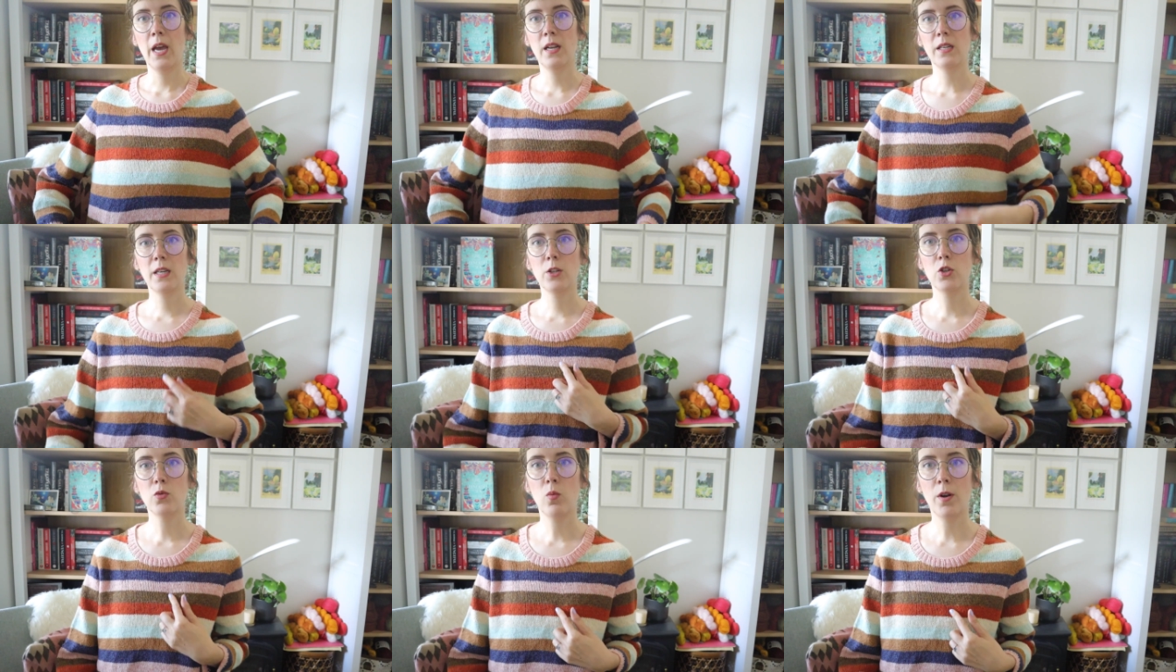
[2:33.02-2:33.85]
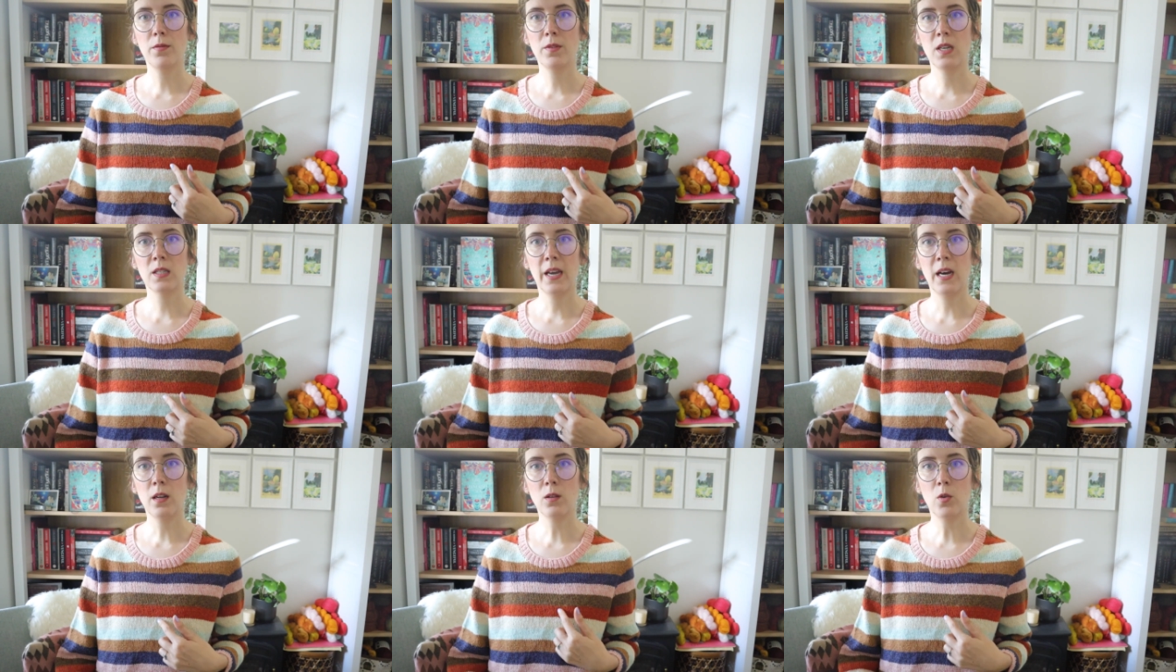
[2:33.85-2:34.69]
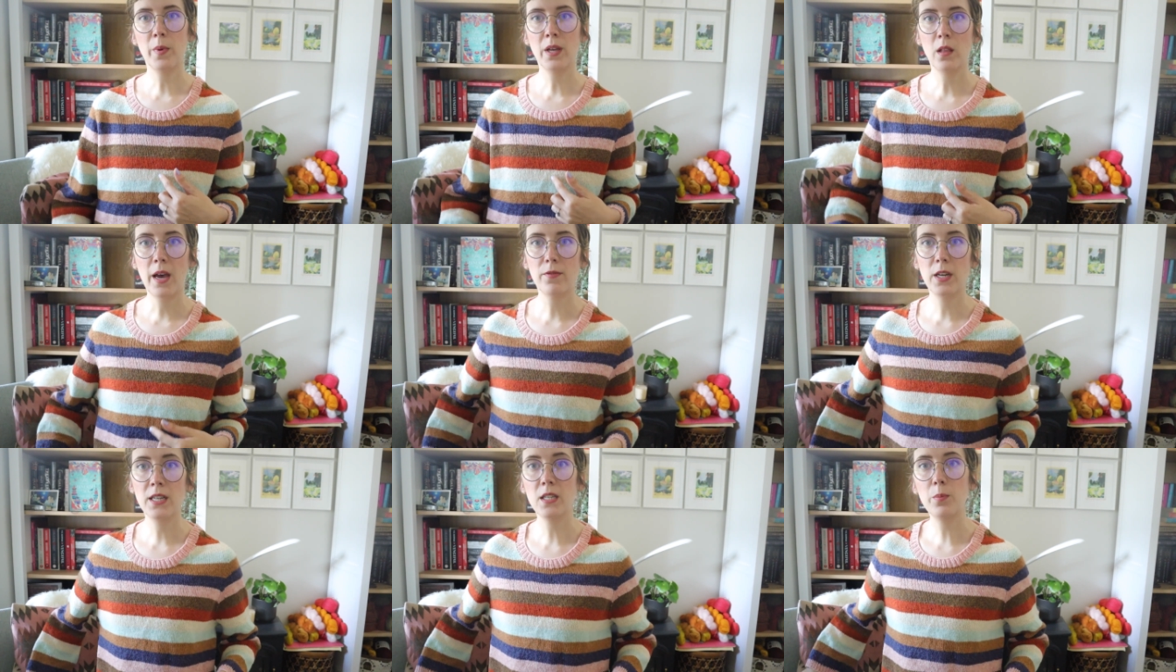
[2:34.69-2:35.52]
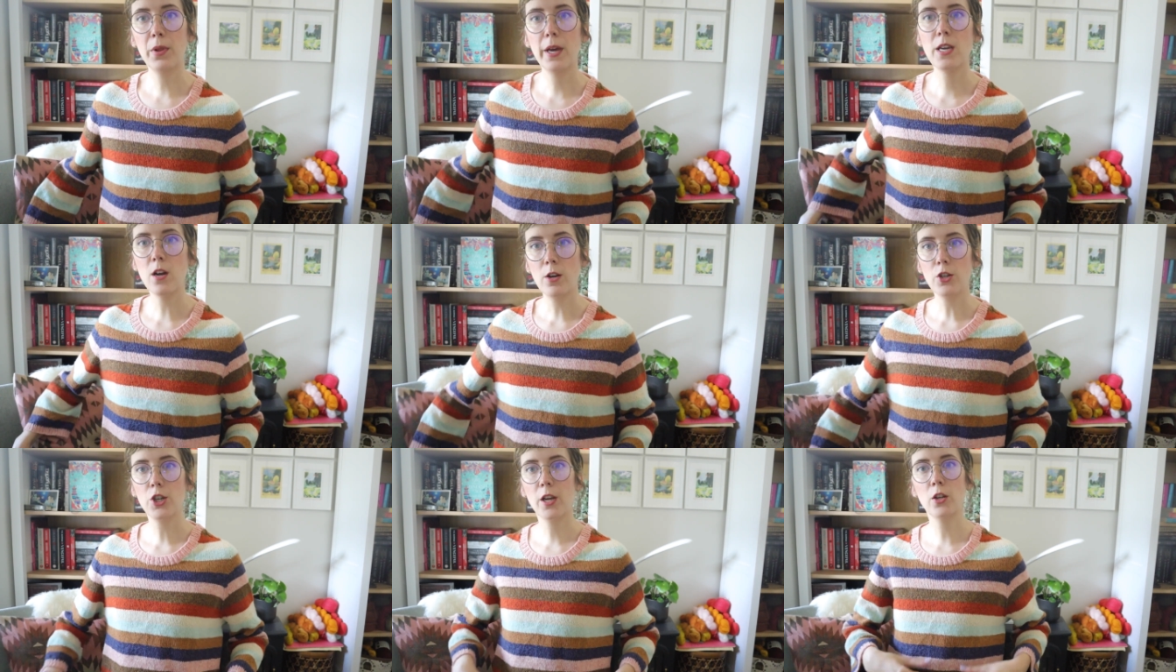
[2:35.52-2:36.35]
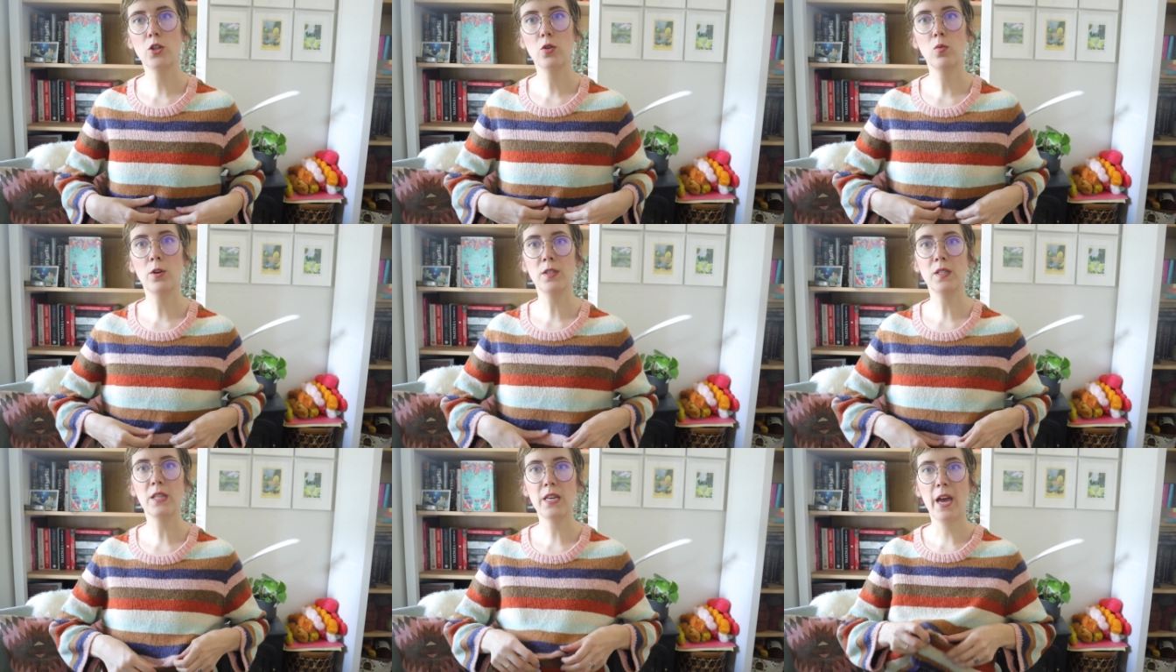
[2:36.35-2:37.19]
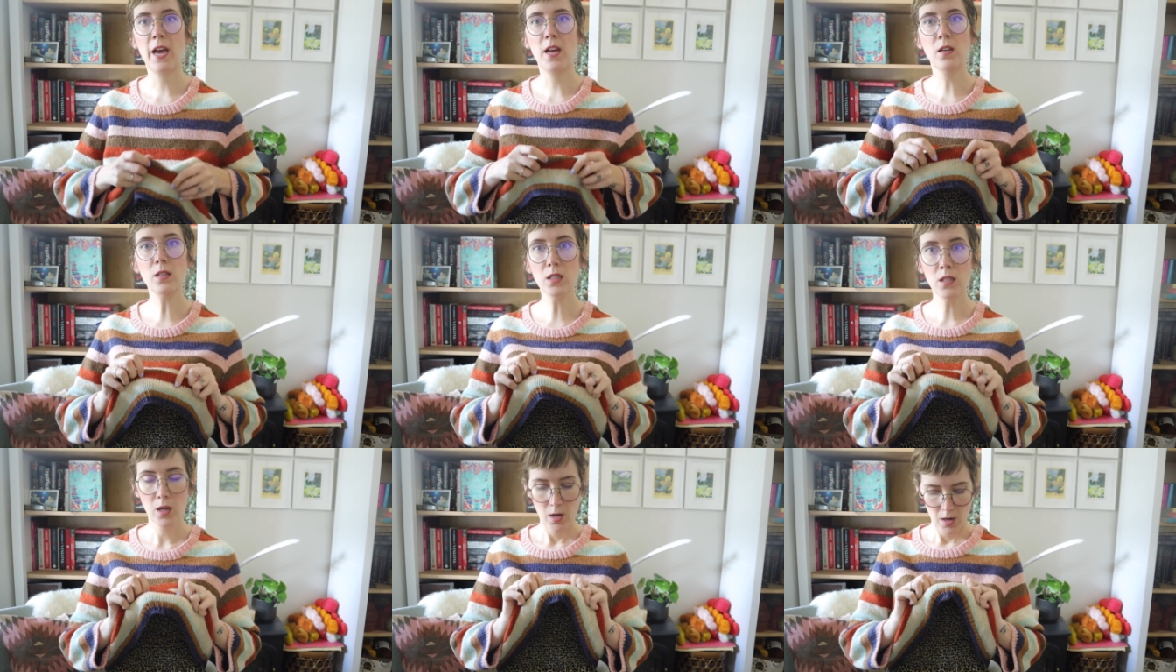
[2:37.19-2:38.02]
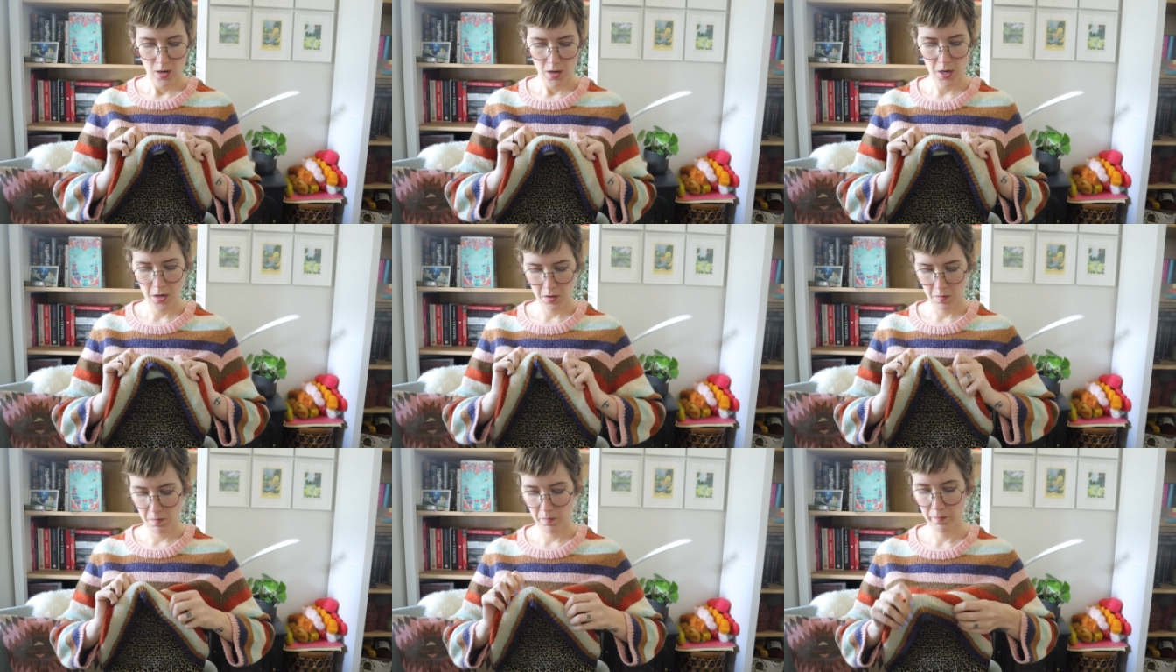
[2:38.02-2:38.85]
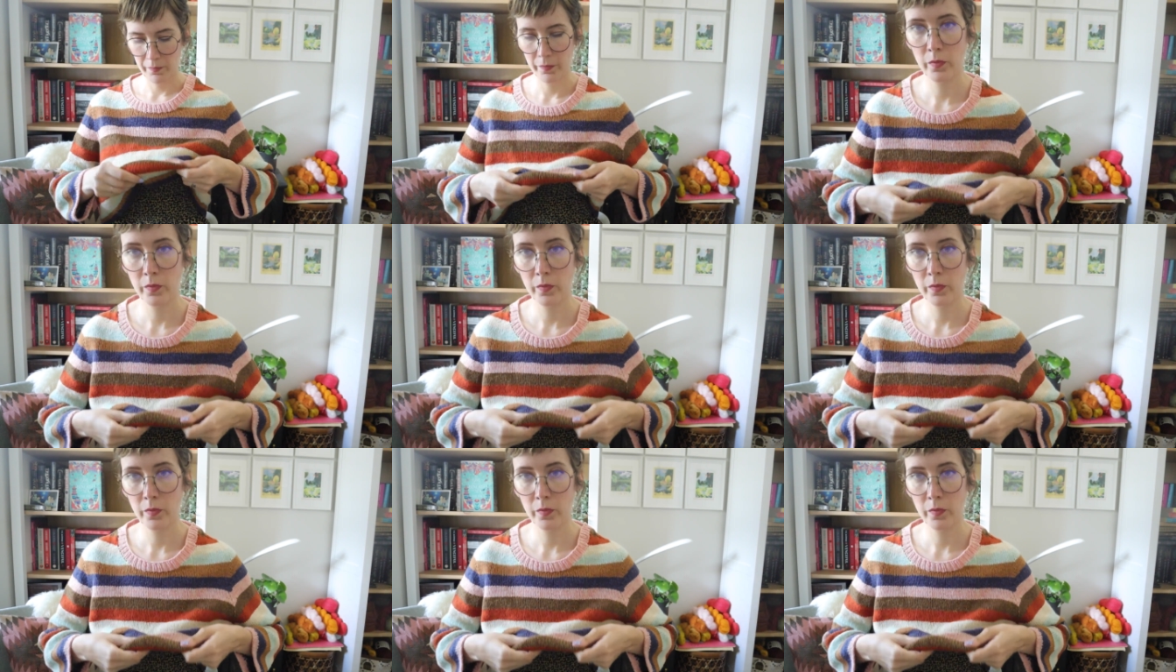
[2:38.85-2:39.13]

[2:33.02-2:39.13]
each one of these I had a little bit left. I did play Yarn Chicken towards the end. You